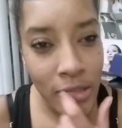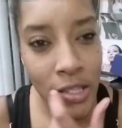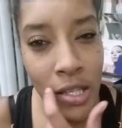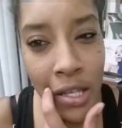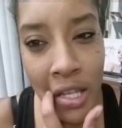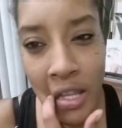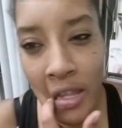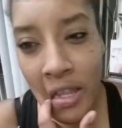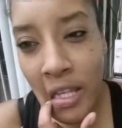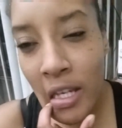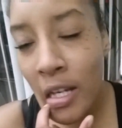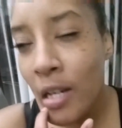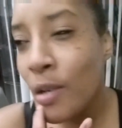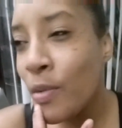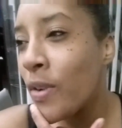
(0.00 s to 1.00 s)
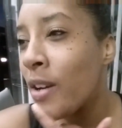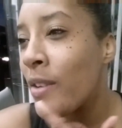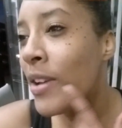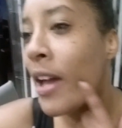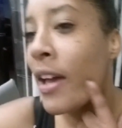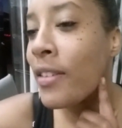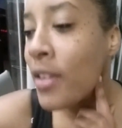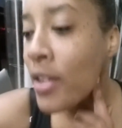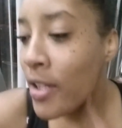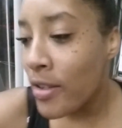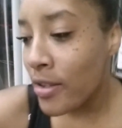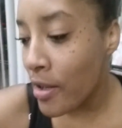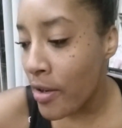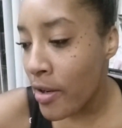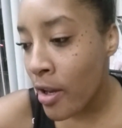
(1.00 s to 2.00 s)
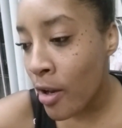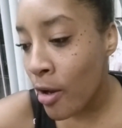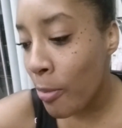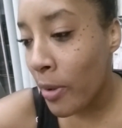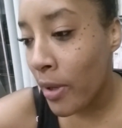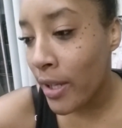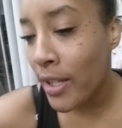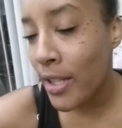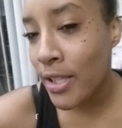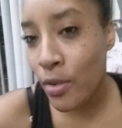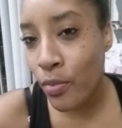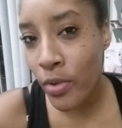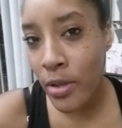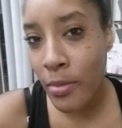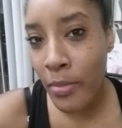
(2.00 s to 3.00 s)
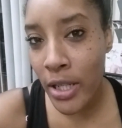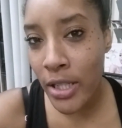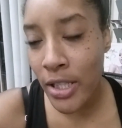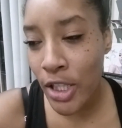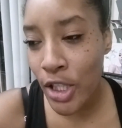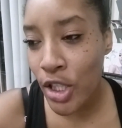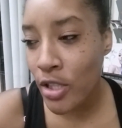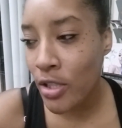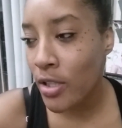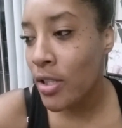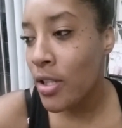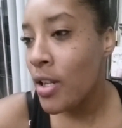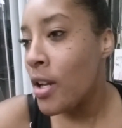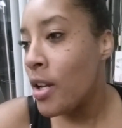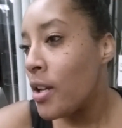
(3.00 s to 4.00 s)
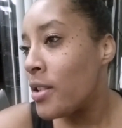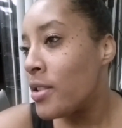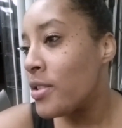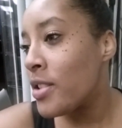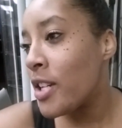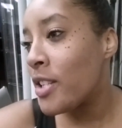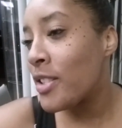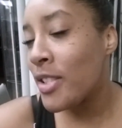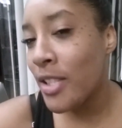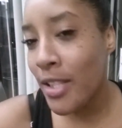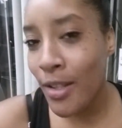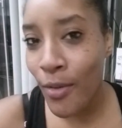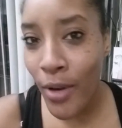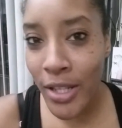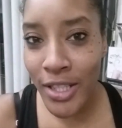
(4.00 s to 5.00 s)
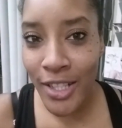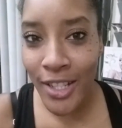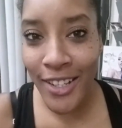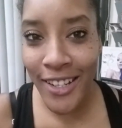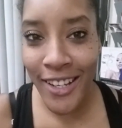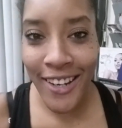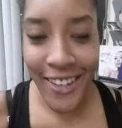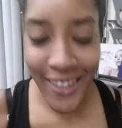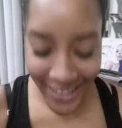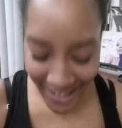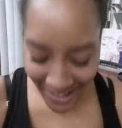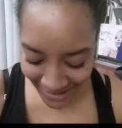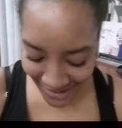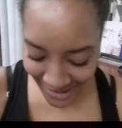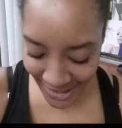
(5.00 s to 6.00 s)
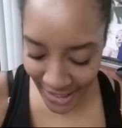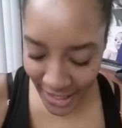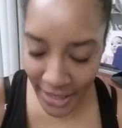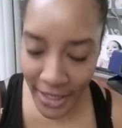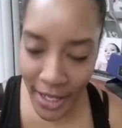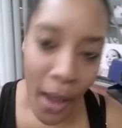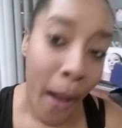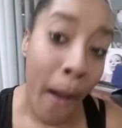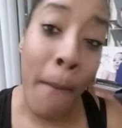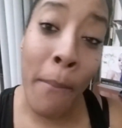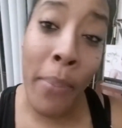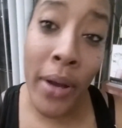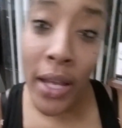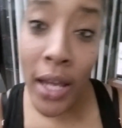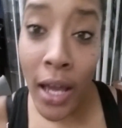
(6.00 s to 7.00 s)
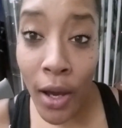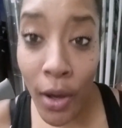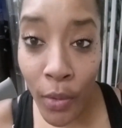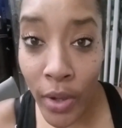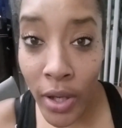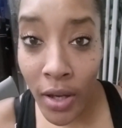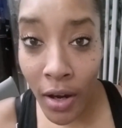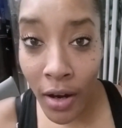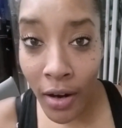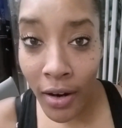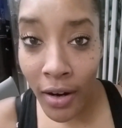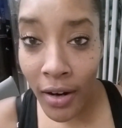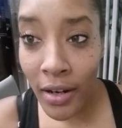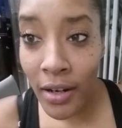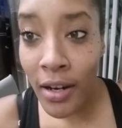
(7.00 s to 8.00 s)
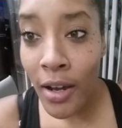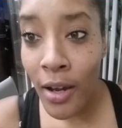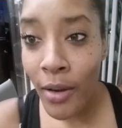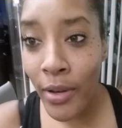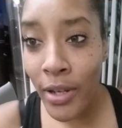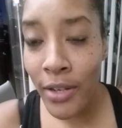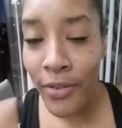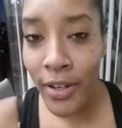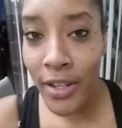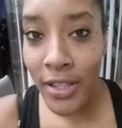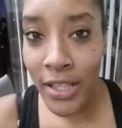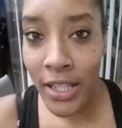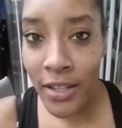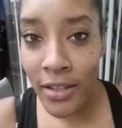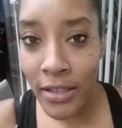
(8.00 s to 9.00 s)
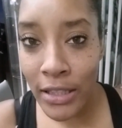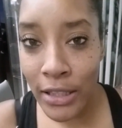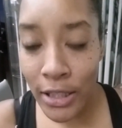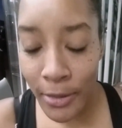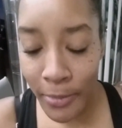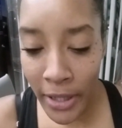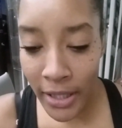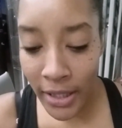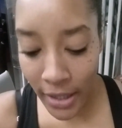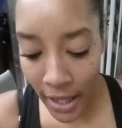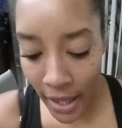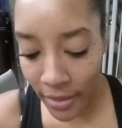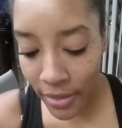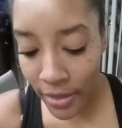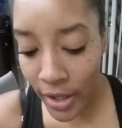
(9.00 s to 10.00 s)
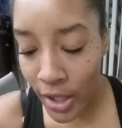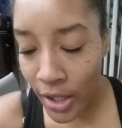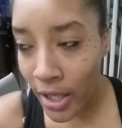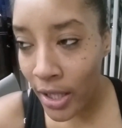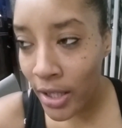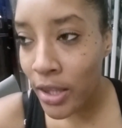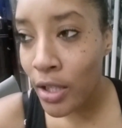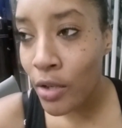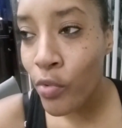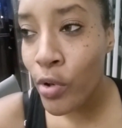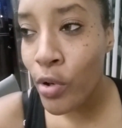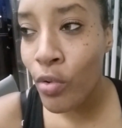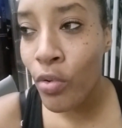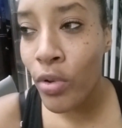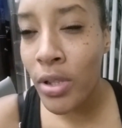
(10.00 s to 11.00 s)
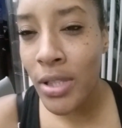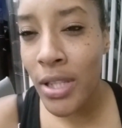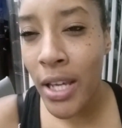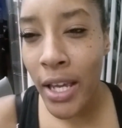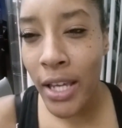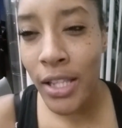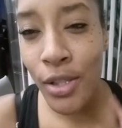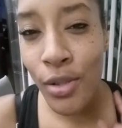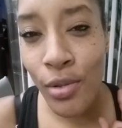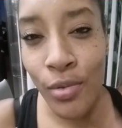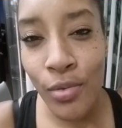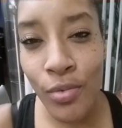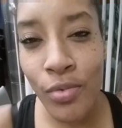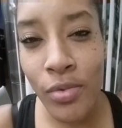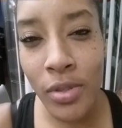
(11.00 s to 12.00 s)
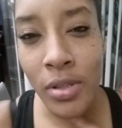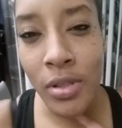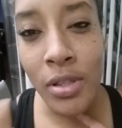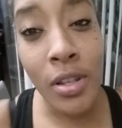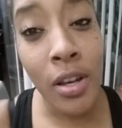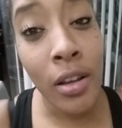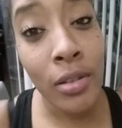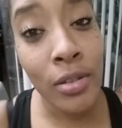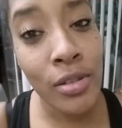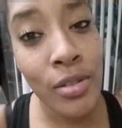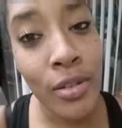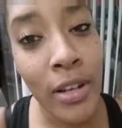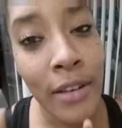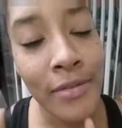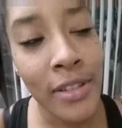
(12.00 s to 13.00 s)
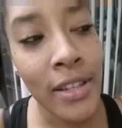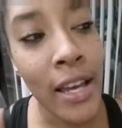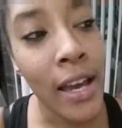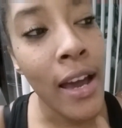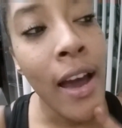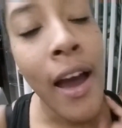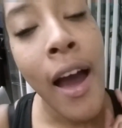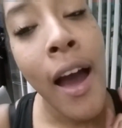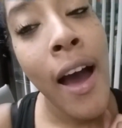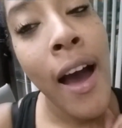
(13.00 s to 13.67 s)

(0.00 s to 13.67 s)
at the, where are we at? The nail place with my sister. Jada sitting watching her get her nails done. But yeah, we are waiting for her to get her nails painted. And then I think we are going to head to the dollar store after that.